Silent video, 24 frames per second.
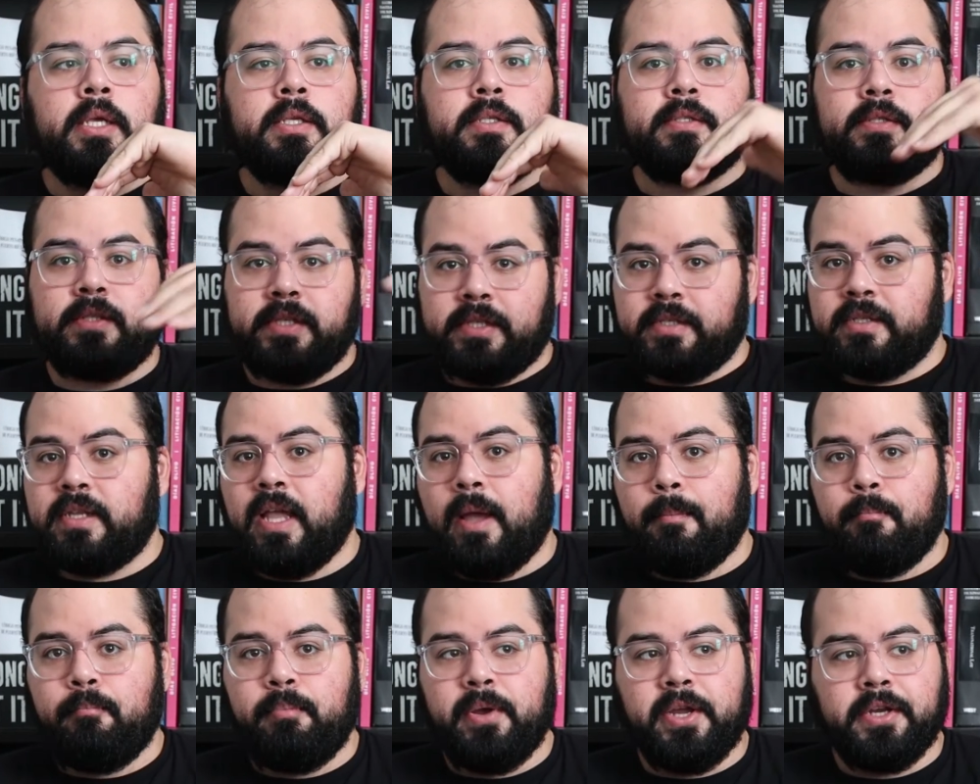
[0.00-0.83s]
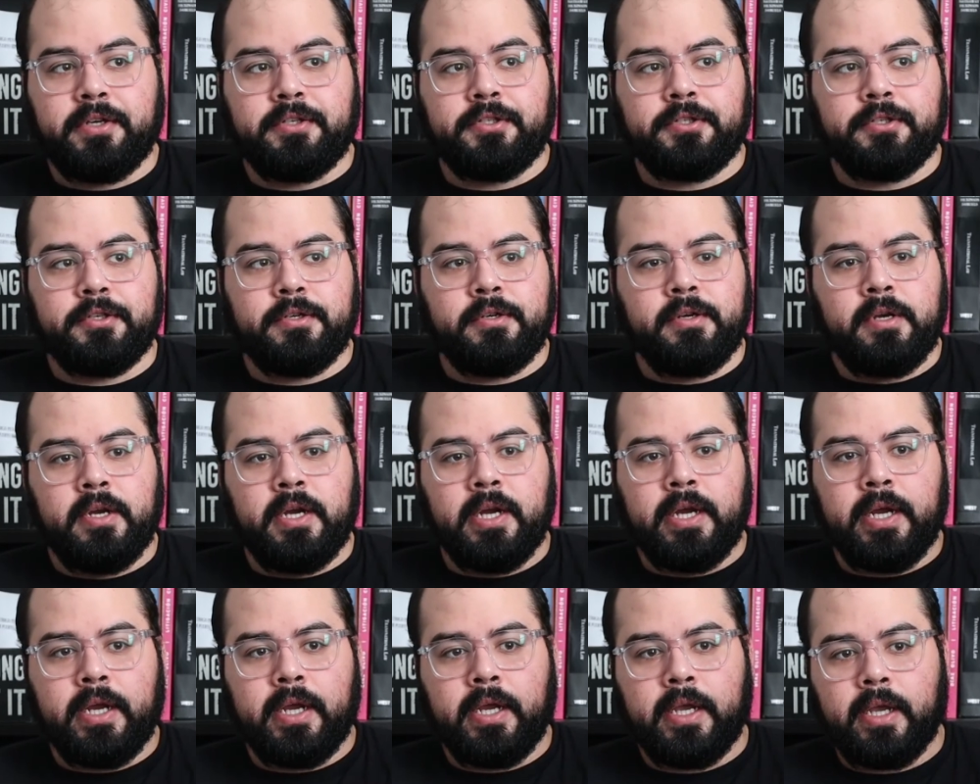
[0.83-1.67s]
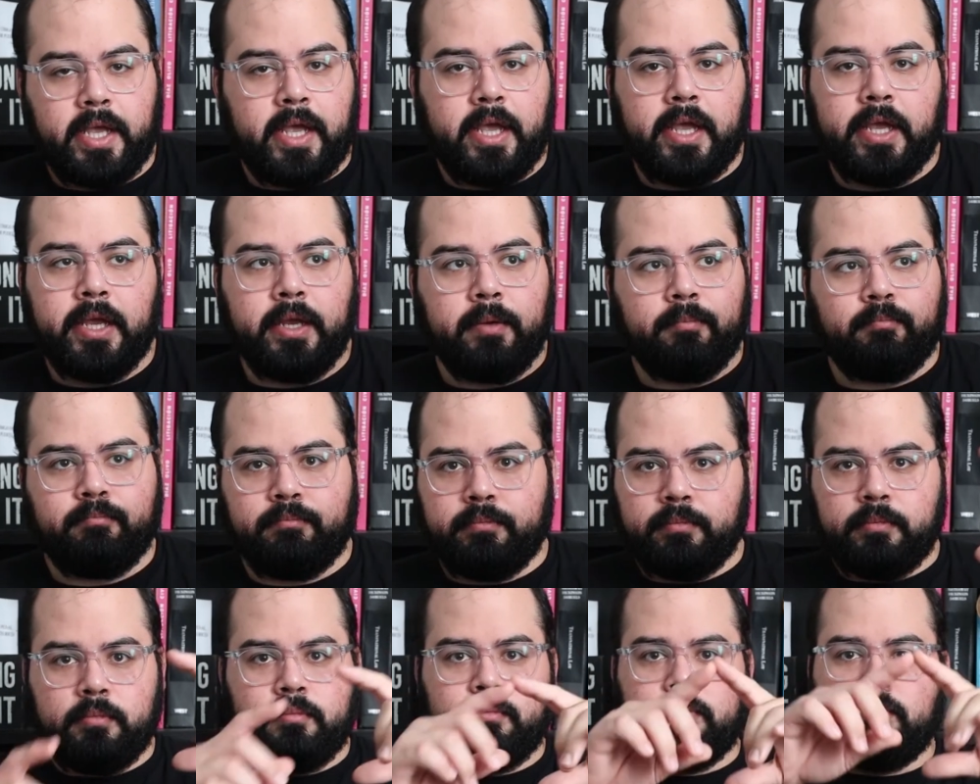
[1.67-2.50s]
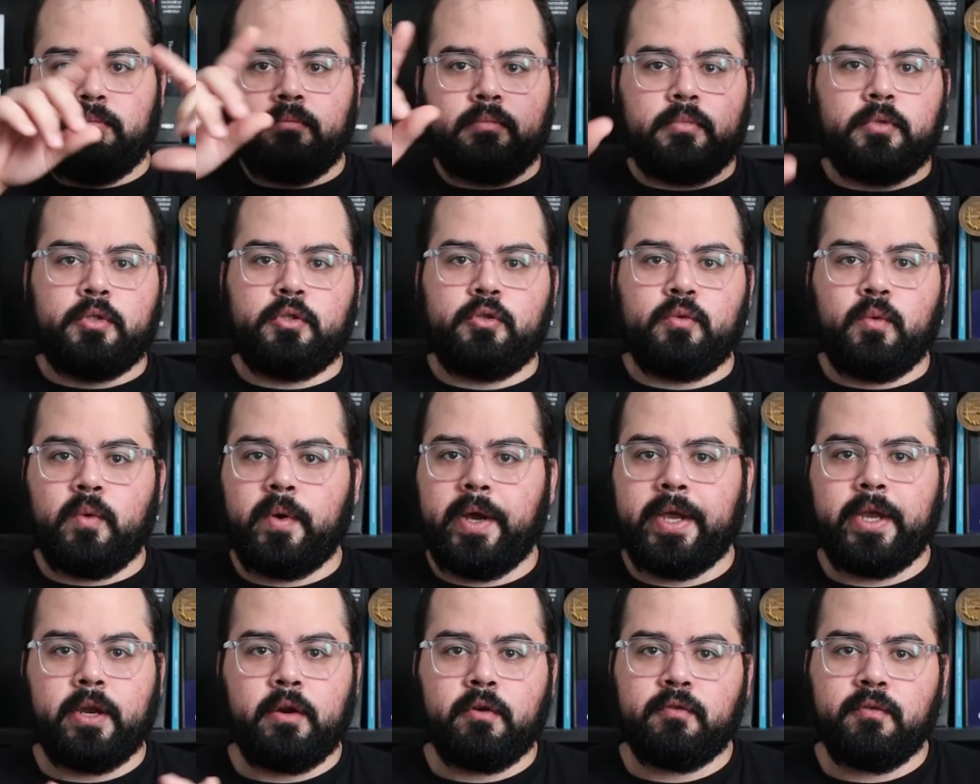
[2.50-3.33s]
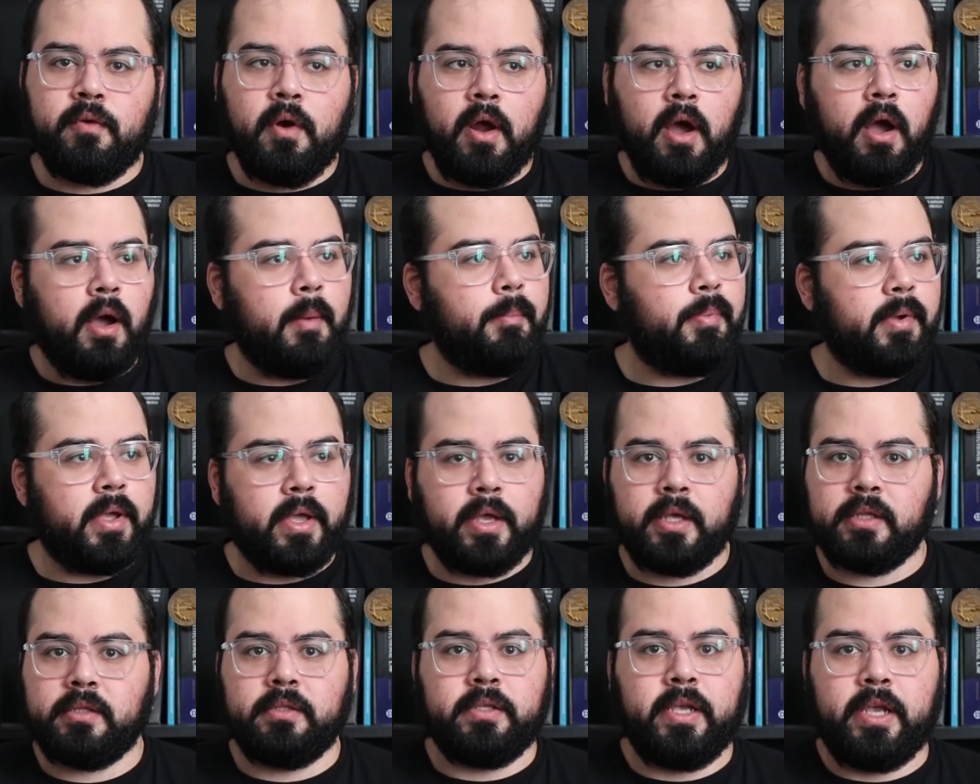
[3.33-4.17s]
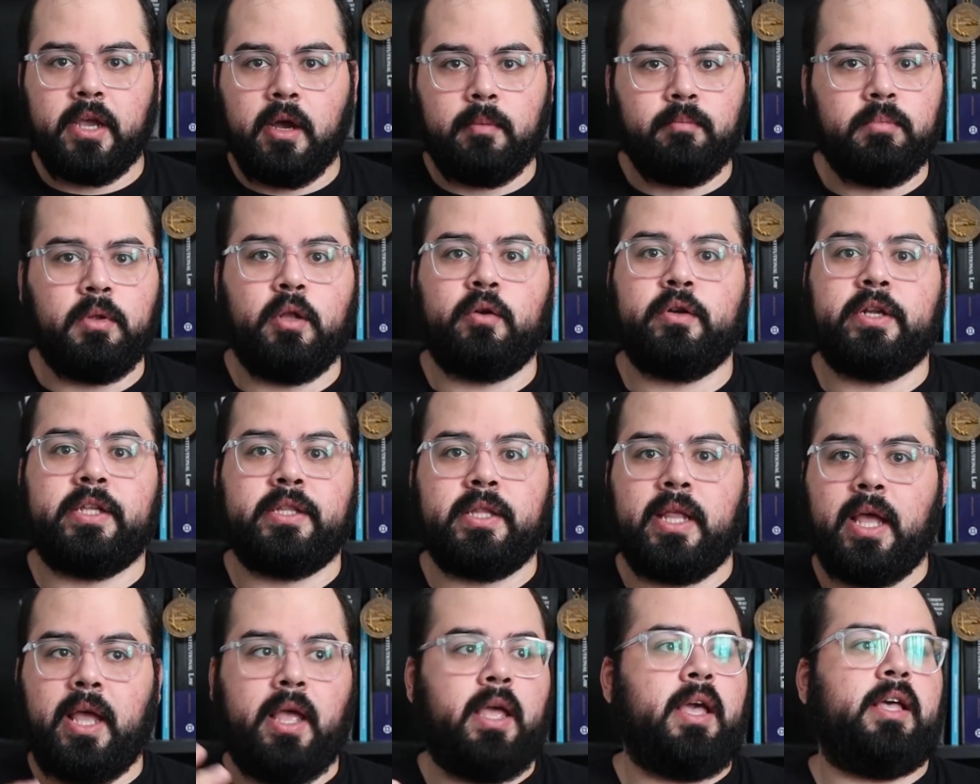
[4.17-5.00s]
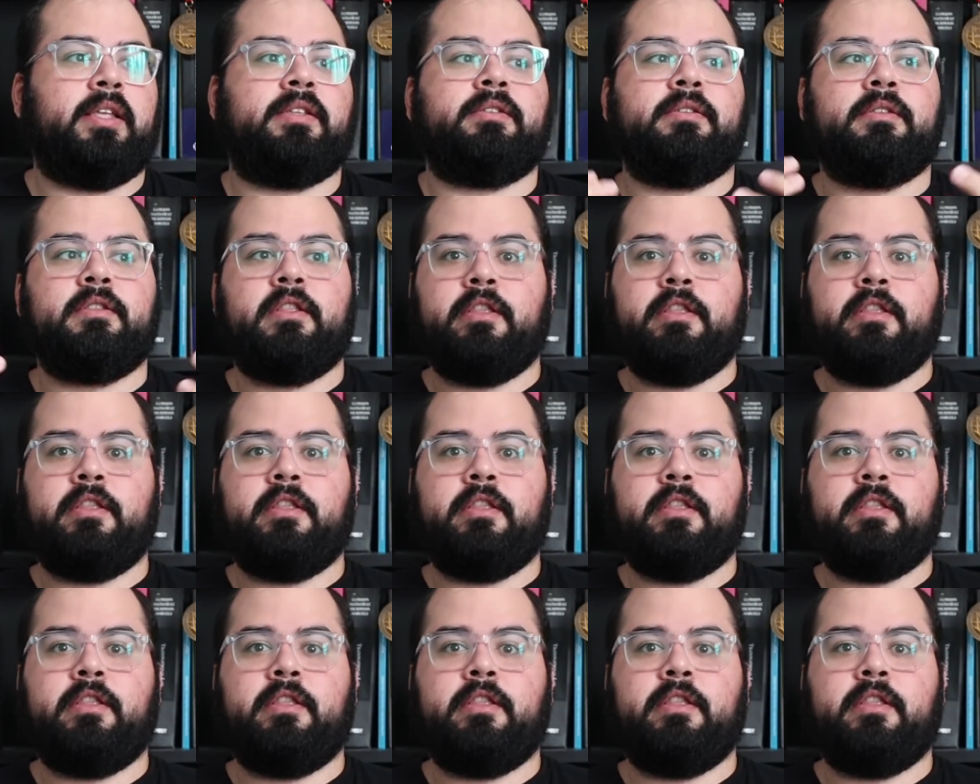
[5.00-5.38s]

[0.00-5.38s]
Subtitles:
sees that picture, they do a crop and they upload it as